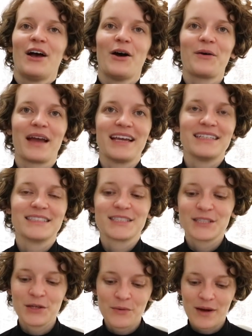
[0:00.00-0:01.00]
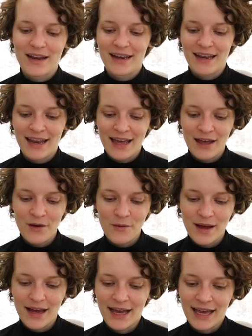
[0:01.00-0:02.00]
Okay, so
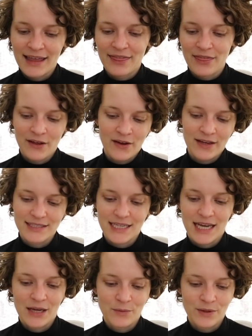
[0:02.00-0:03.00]
now I thought I